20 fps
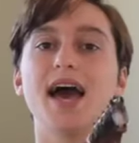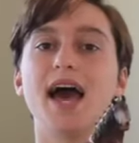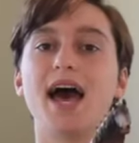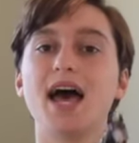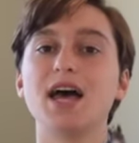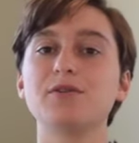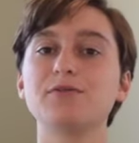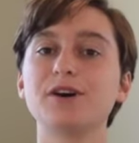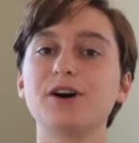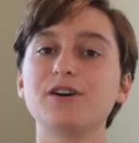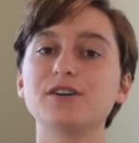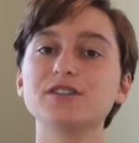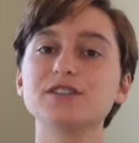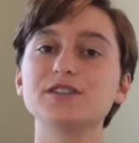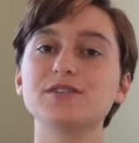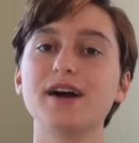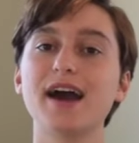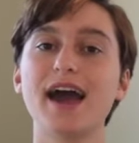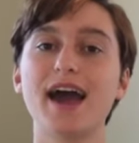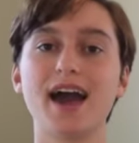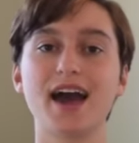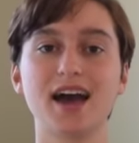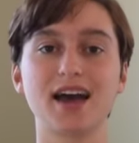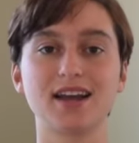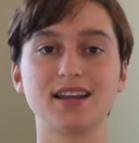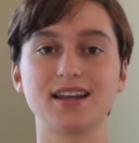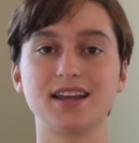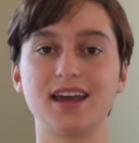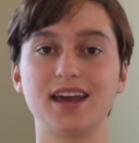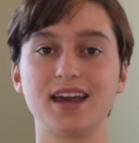And we also
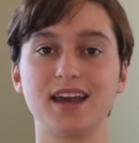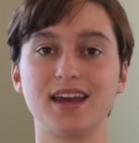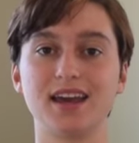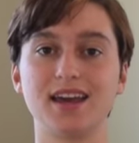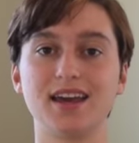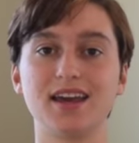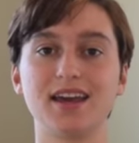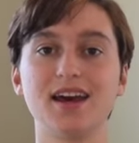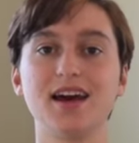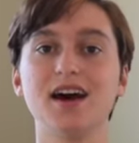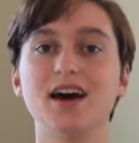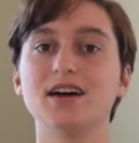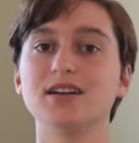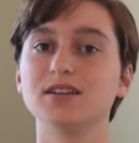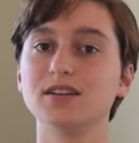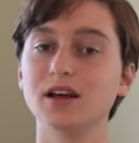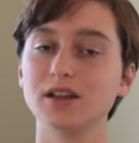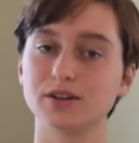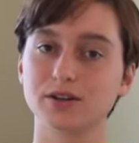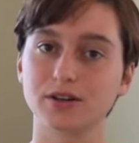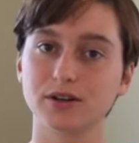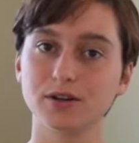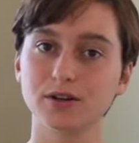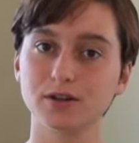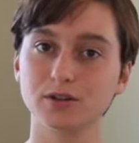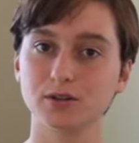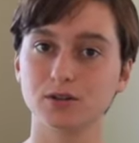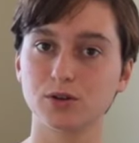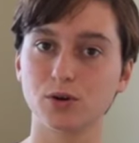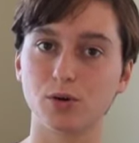had another
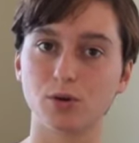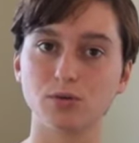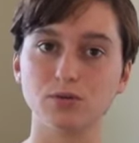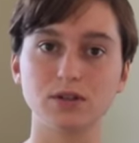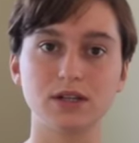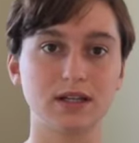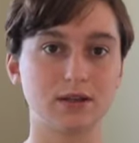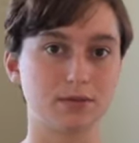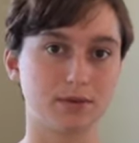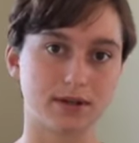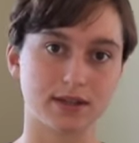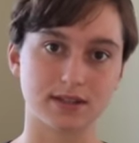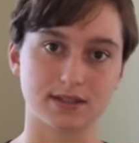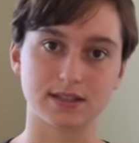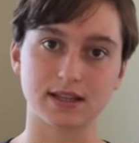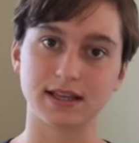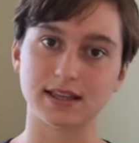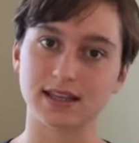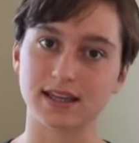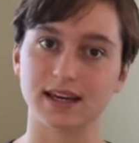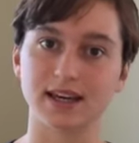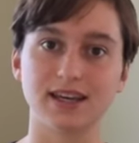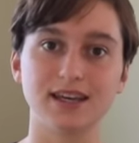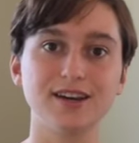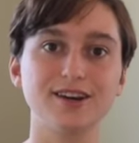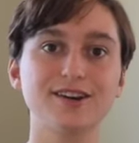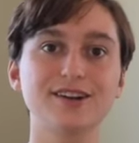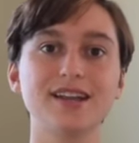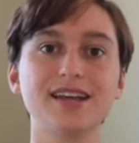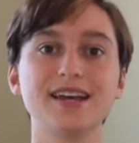colt. He was, I think, a
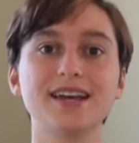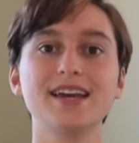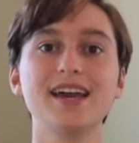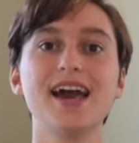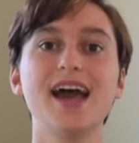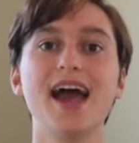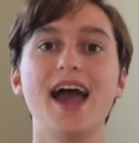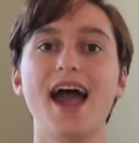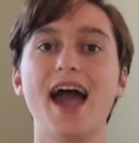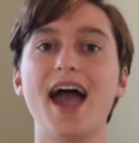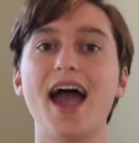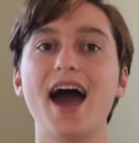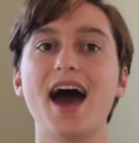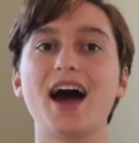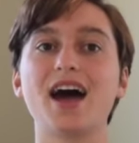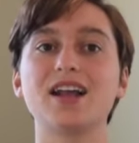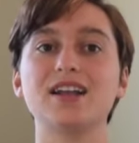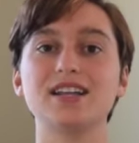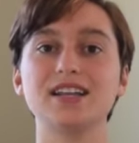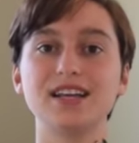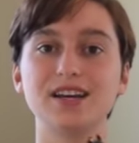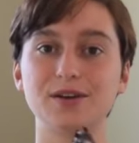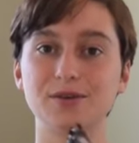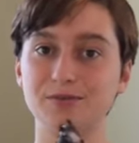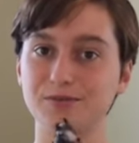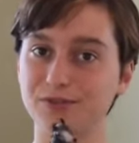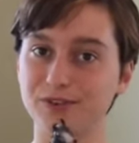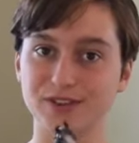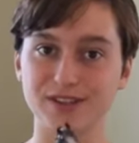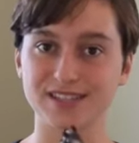yearling, and
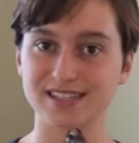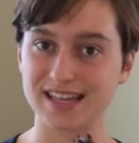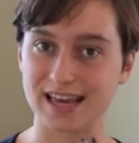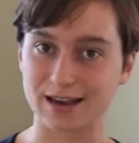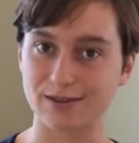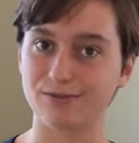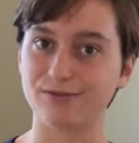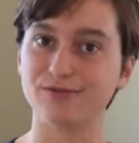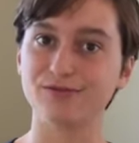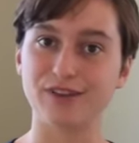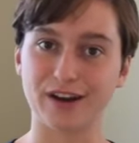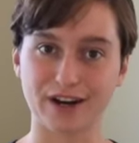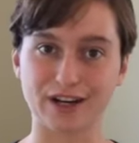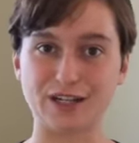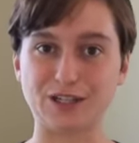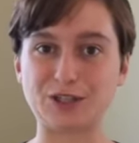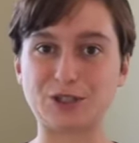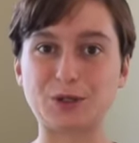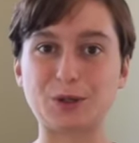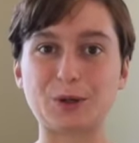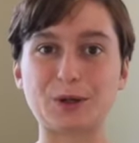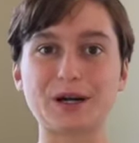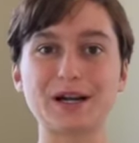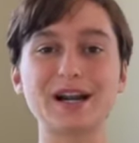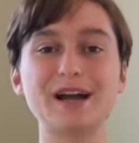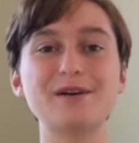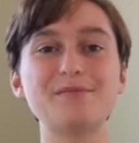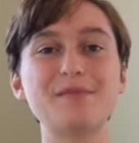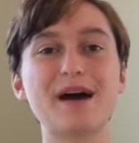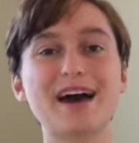for the same very short
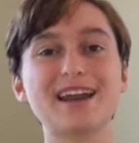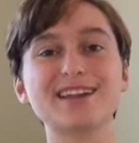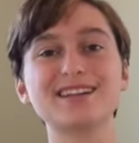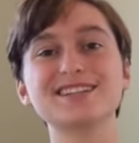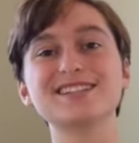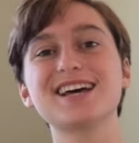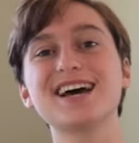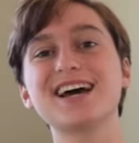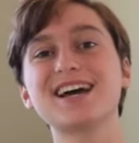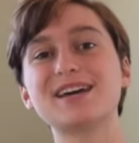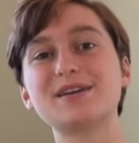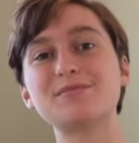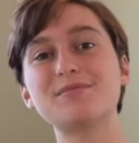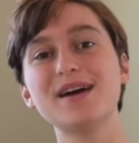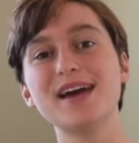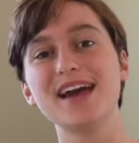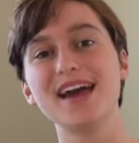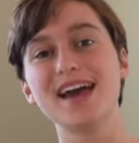amount of time,